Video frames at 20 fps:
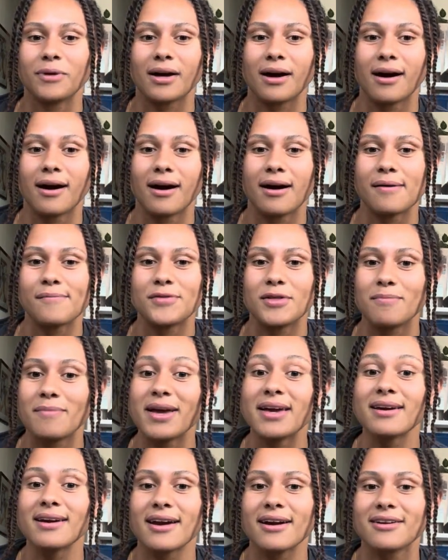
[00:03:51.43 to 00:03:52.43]
The
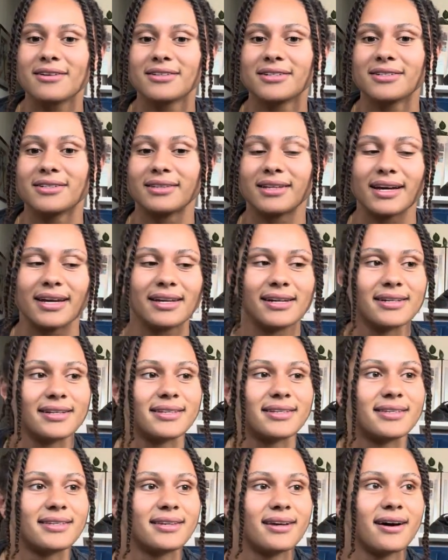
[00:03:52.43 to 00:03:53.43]
main character,
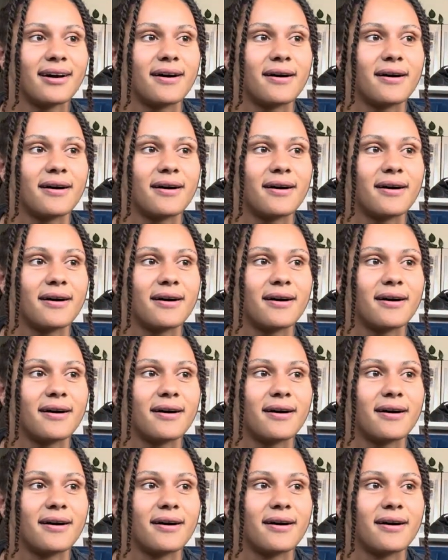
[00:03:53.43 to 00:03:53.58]
Linus,